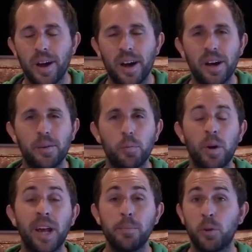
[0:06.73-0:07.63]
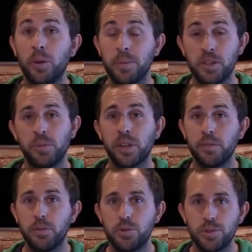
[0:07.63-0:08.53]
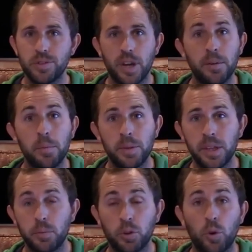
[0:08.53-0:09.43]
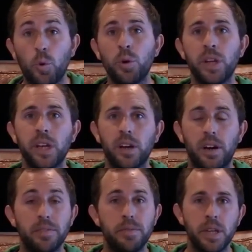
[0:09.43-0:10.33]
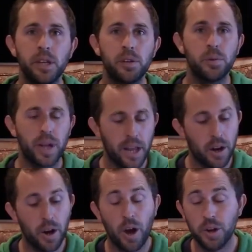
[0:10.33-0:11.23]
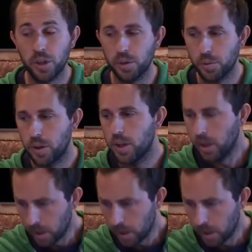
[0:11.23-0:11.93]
uh, what I'm going to be doing in the future is I'm going to be recording on video and on audio